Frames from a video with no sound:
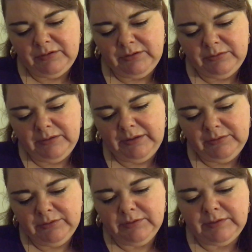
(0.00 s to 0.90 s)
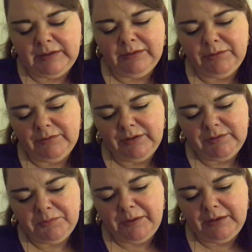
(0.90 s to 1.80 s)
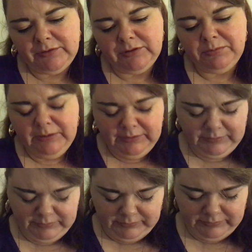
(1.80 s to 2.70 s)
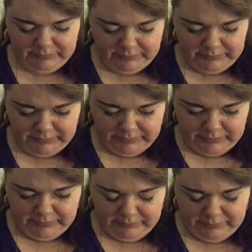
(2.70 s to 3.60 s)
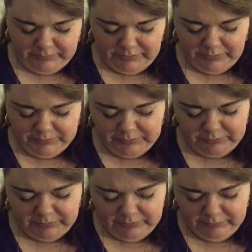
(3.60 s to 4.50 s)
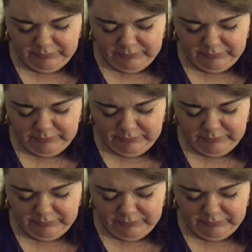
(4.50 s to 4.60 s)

So angels, advice for pile 2, please. Before I close this read.